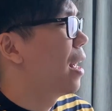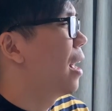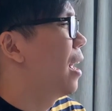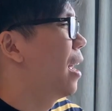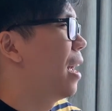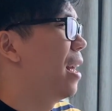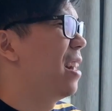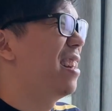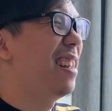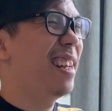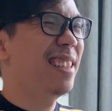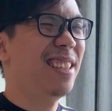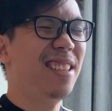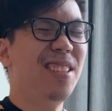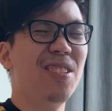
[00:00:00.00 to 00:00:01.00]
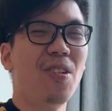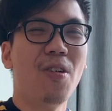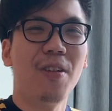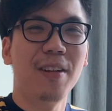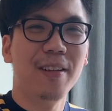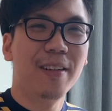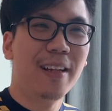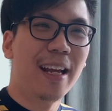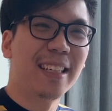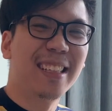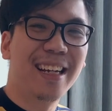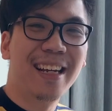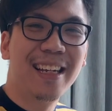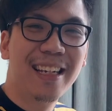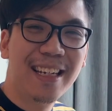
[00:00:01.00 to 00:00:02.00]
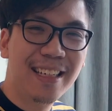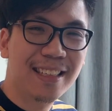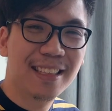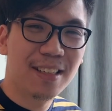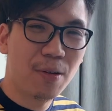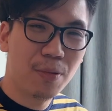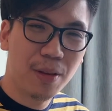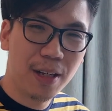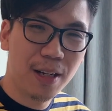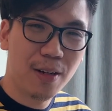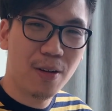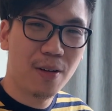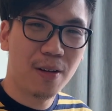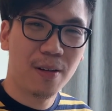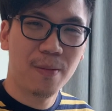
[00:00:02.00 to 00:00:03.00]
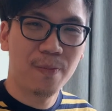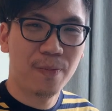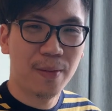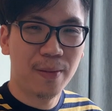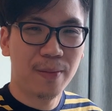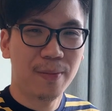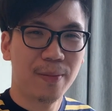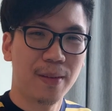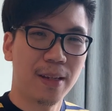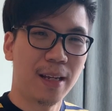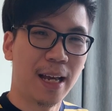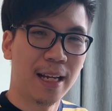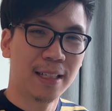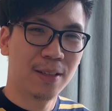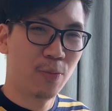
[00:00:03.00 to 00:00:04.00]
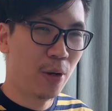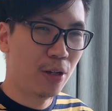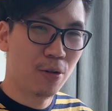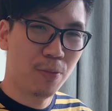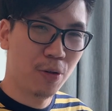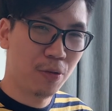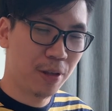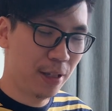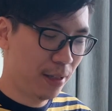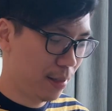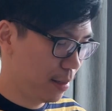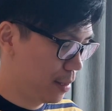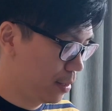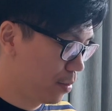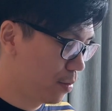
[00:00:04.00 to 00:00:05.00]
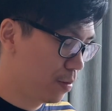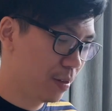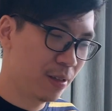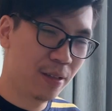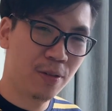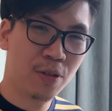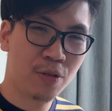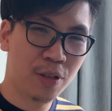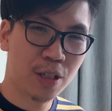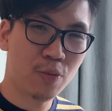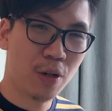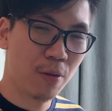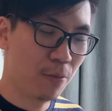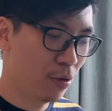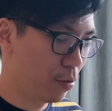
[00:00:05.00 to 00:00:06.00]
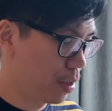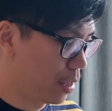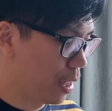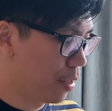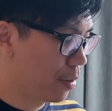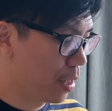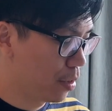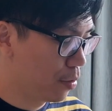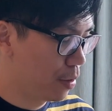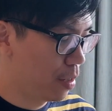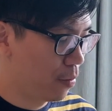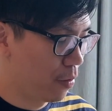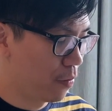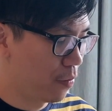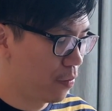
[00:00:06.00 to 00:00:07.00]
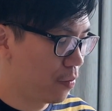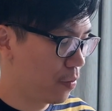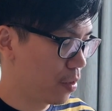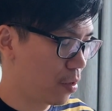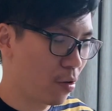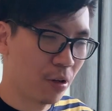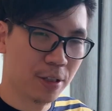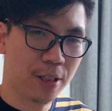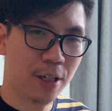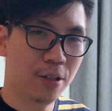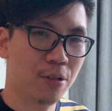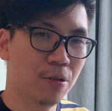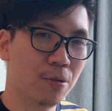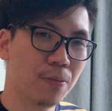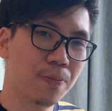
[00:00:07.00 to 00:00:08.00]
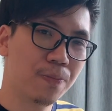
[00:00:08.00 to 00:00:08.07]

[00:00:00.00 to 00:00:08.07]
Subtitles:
And that's not as clean sounding as when you mute it, so you just want to mute it, and you can do it with the chords here too.